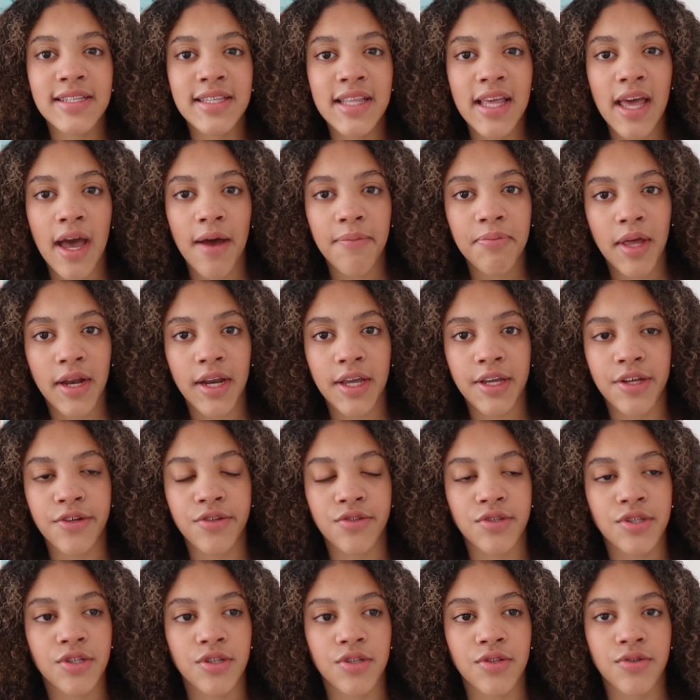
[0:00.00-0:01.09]
is the app that I
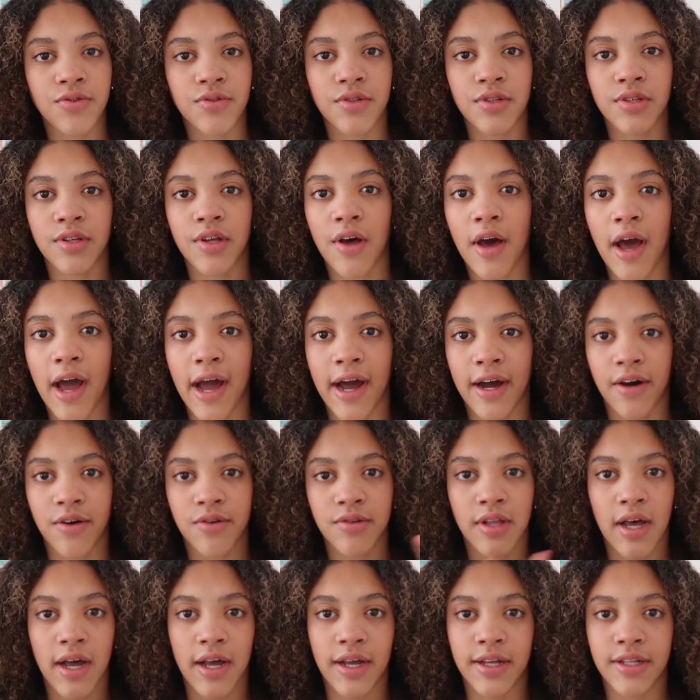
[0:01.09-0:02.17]
use to do the little
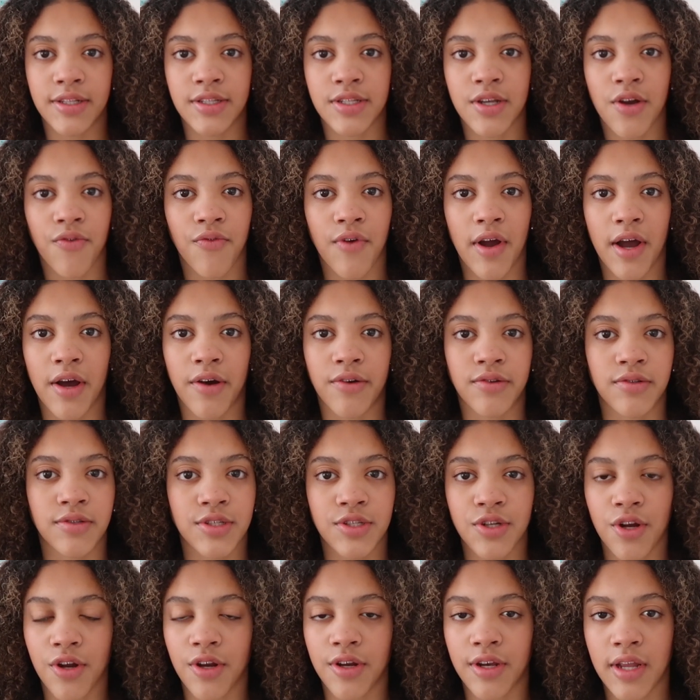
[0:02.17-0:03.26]
outlines around
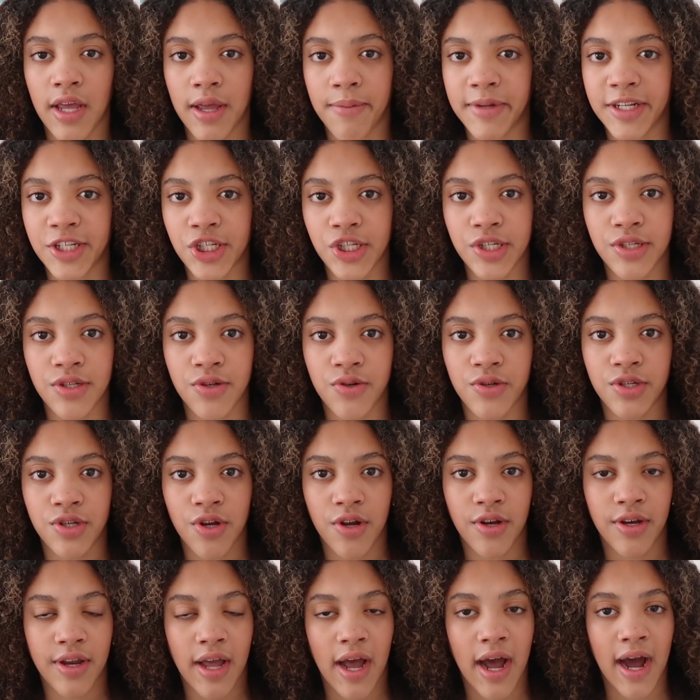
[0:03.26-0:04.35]
certain images or
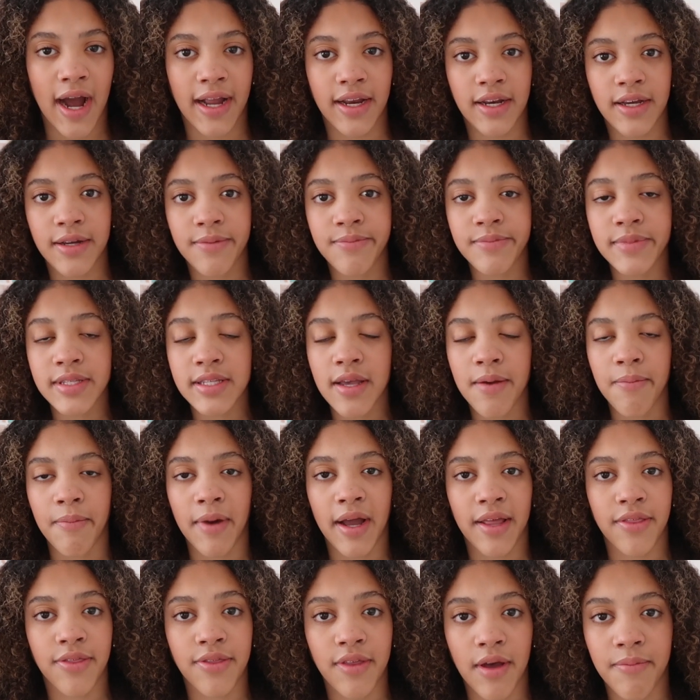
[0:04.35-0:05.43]
certain items in
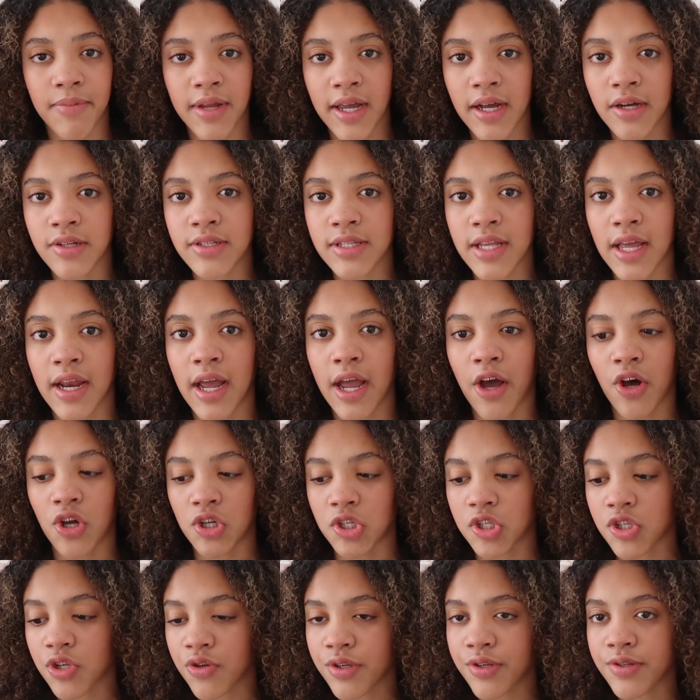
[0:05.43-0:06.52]
my thumbnails, and I
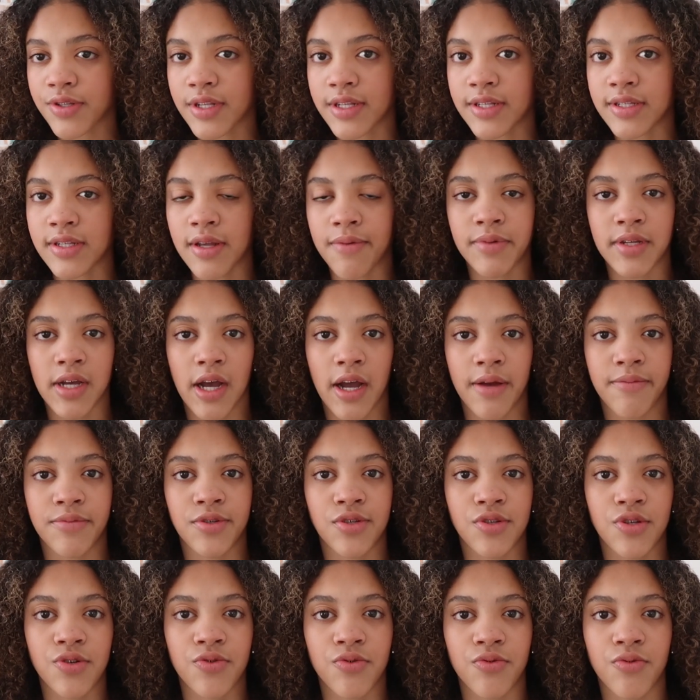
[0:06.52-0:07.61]
also use it
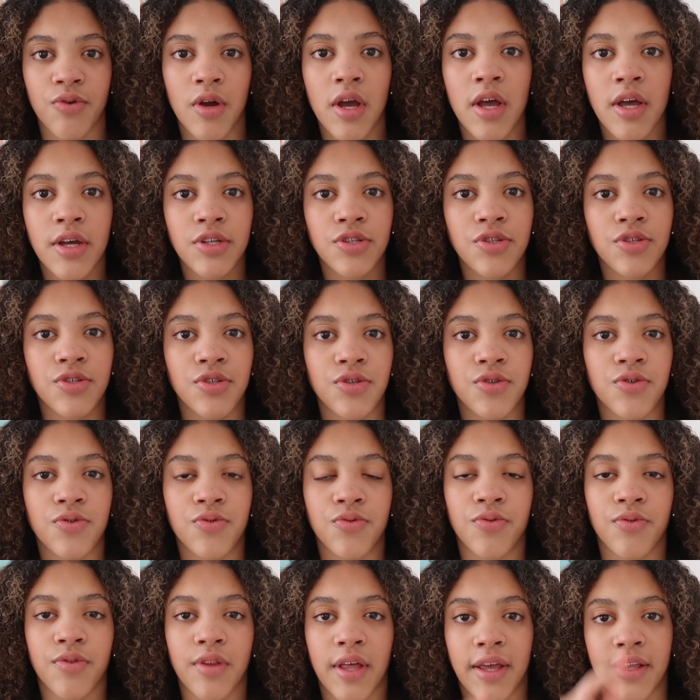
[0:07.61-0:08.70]
sometimes to
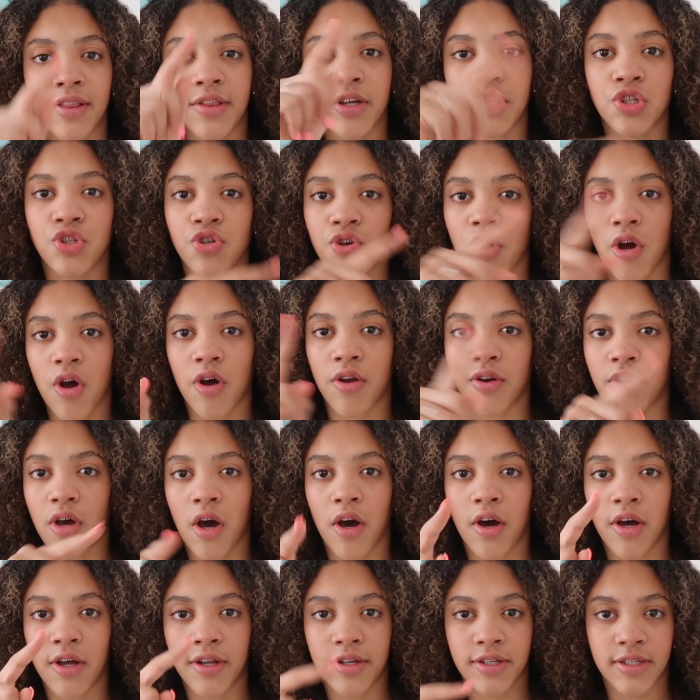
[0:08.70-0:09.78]
do like the drawn
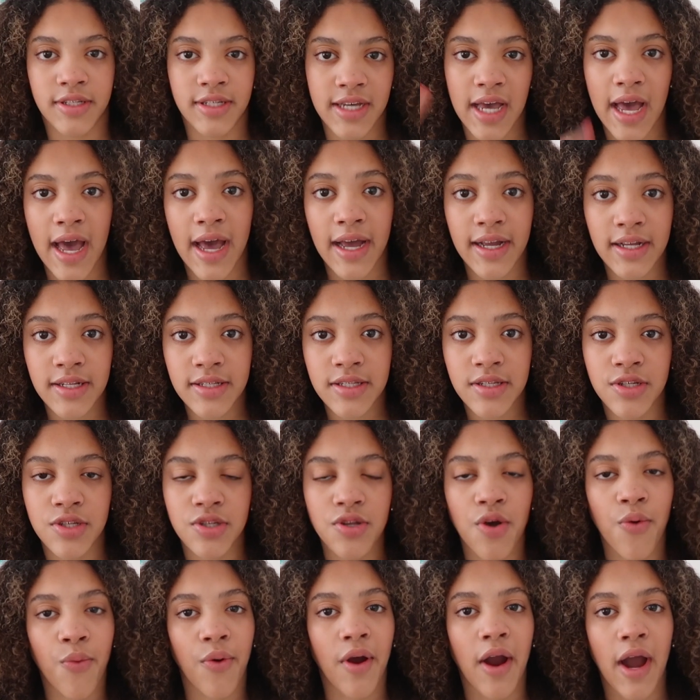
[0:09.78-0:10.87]
on text,
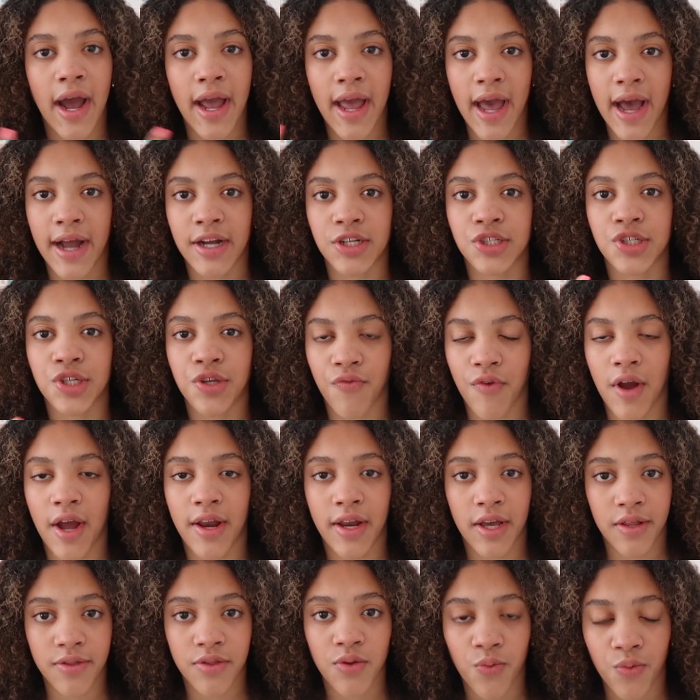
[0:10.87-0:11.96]
so where I actually write
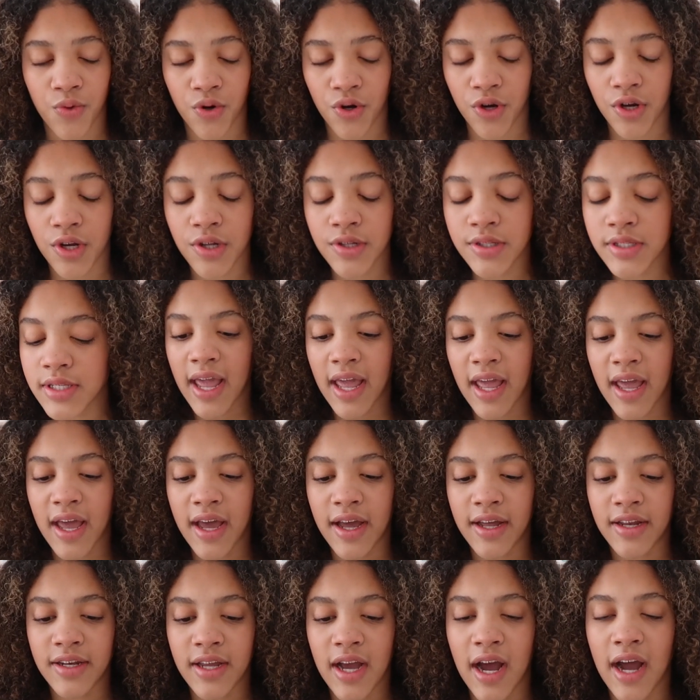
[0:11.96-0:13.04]
out the words,
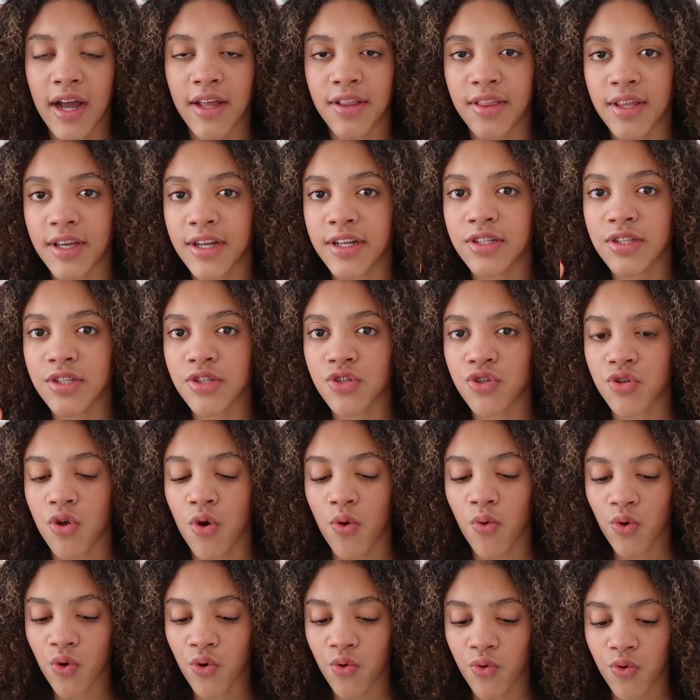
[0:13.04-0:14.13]
and I think it's
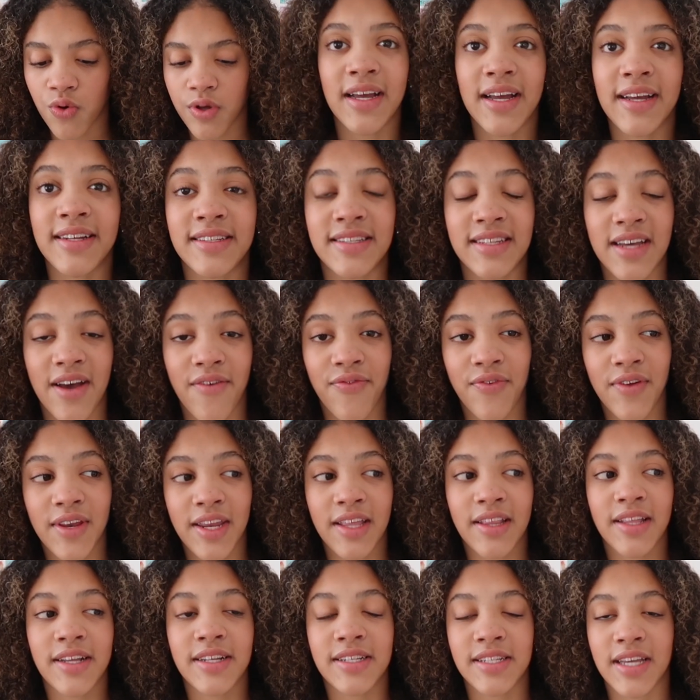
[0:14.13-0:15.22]
so cool. It
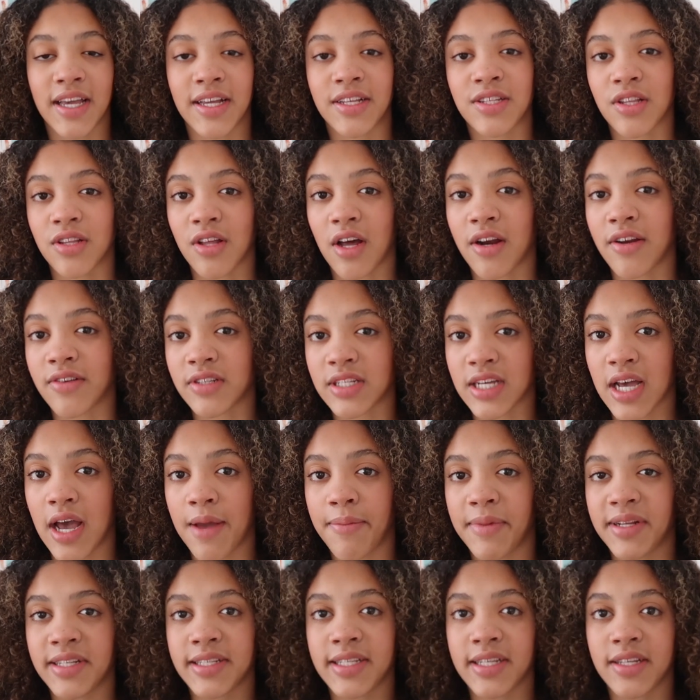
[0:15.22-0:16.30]
definitely takes a lot of
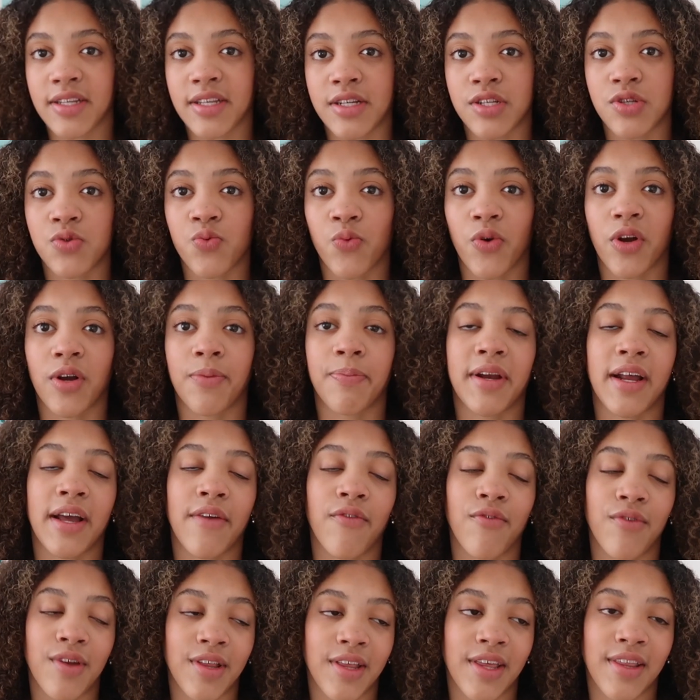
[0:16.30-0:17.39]
time and tedious work, but I
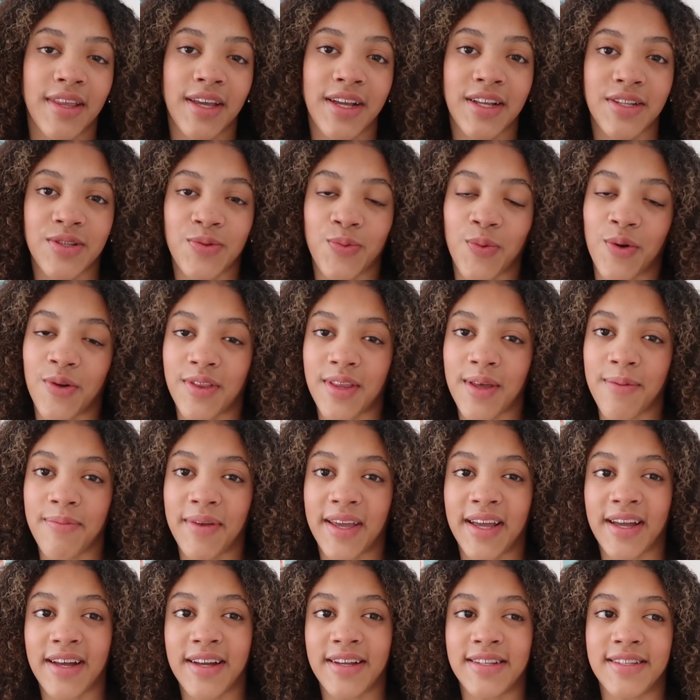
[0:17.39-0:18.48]
really think it's worth it
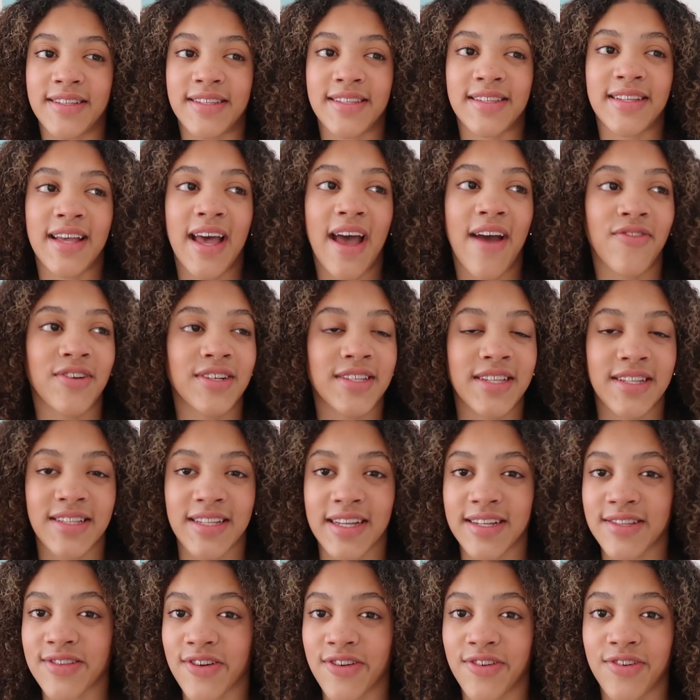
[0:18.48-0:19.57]
because ever since
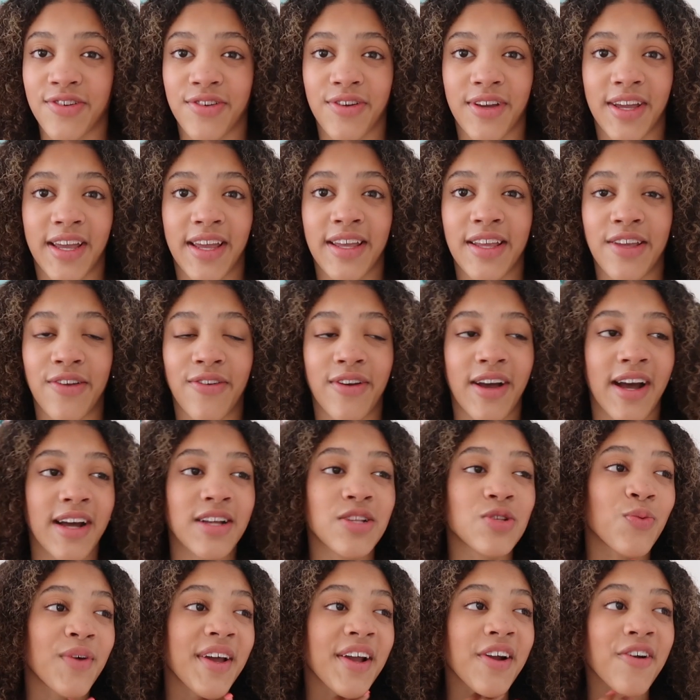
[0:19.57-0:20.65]
I started doing it, you
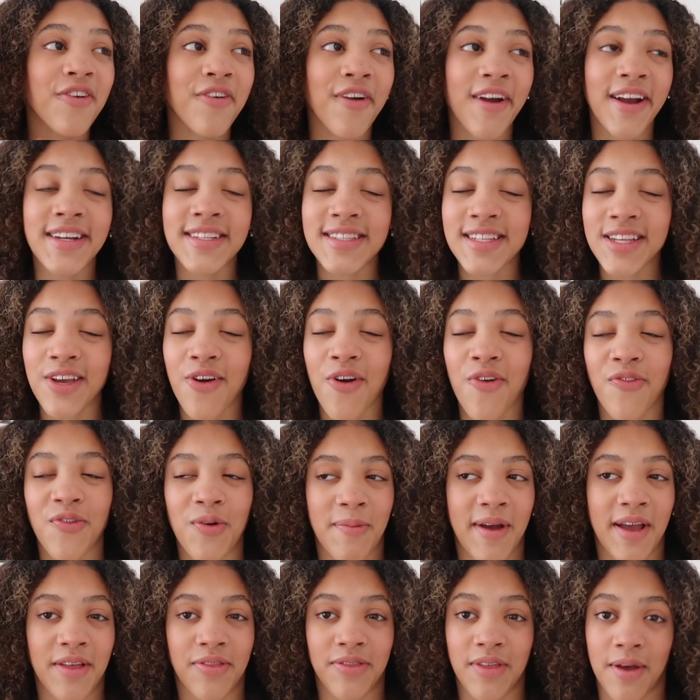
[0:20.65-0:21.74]
guys went crazy over
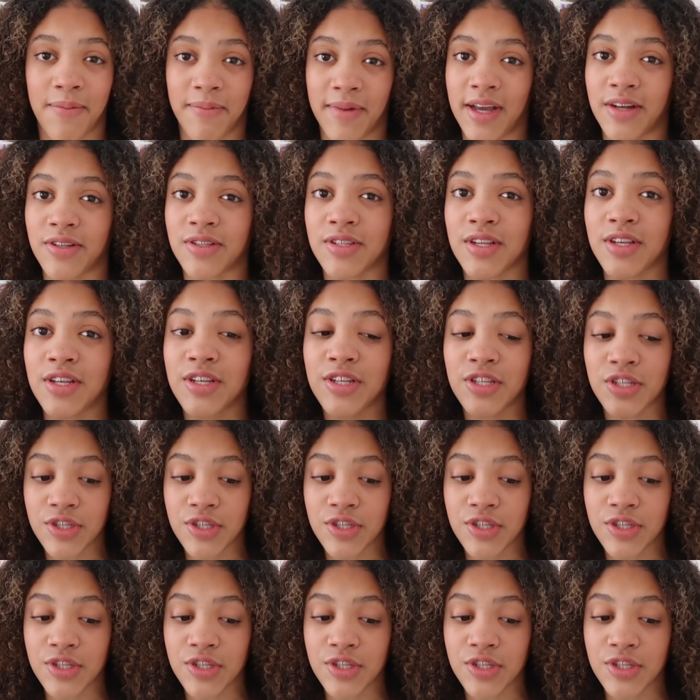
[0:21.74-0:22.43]
my thumbnails.